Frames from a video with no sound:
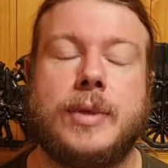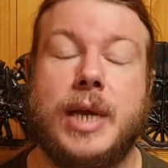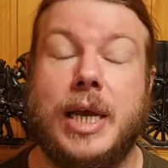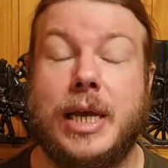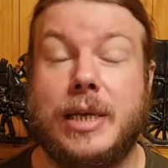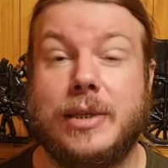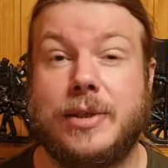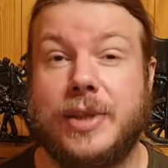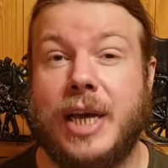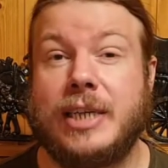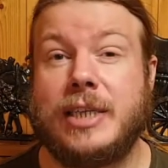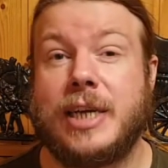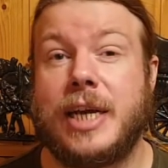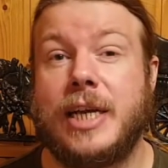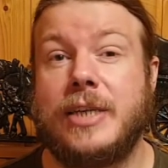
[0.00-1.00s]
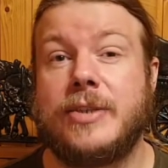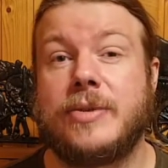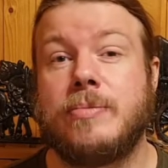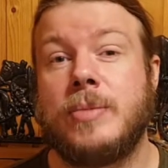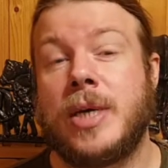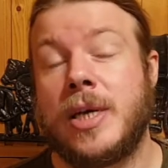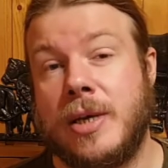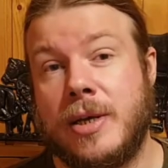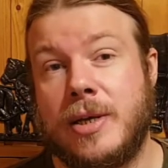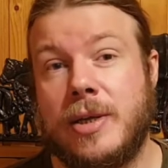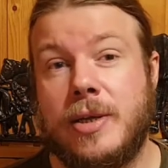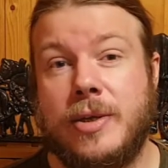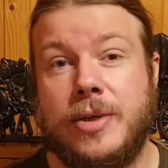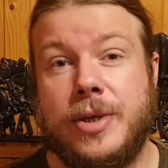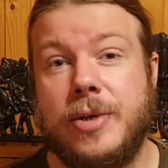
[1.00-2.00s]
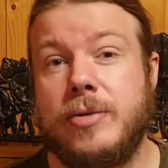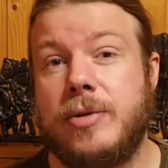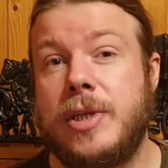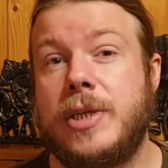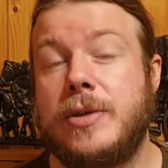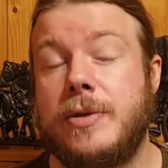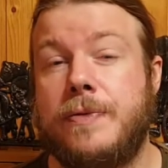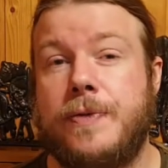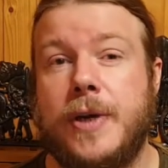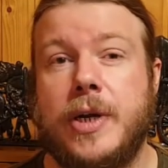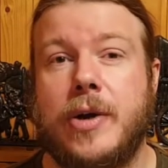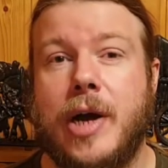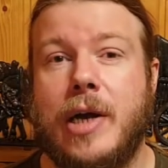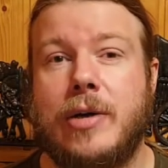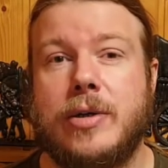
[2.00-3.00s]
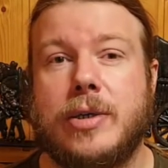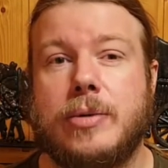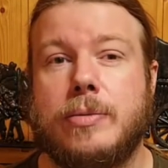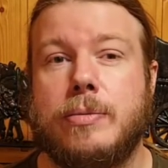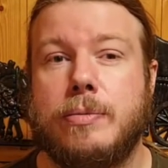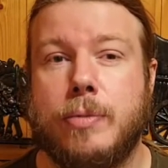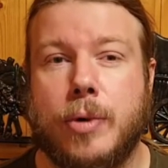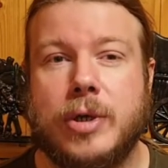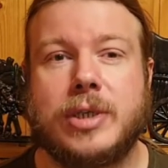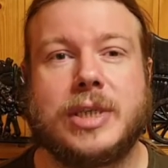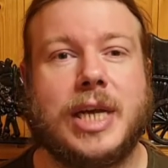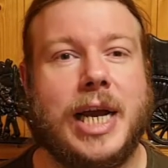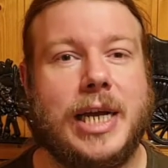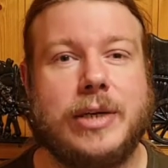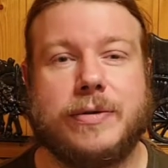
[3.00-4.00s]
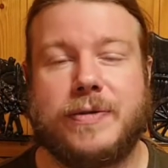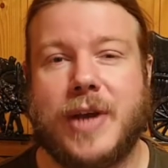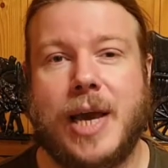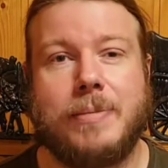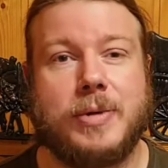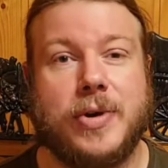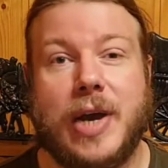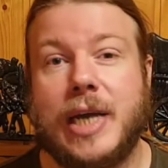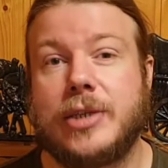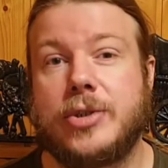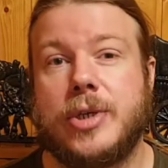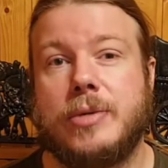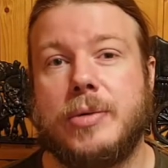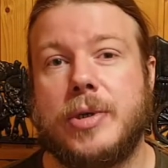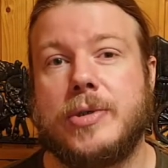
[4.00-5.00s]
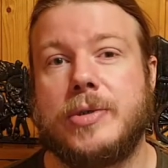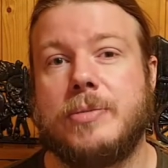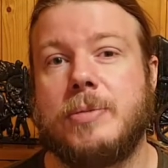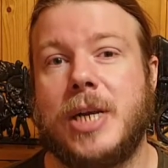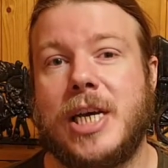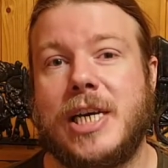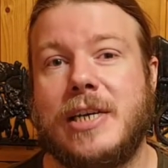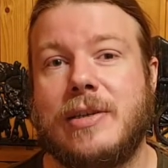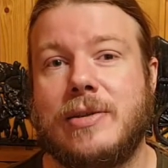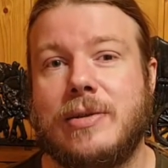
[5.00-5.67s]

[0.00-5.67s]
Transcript: In that case, you need to figure out what kind of game you actually want to play.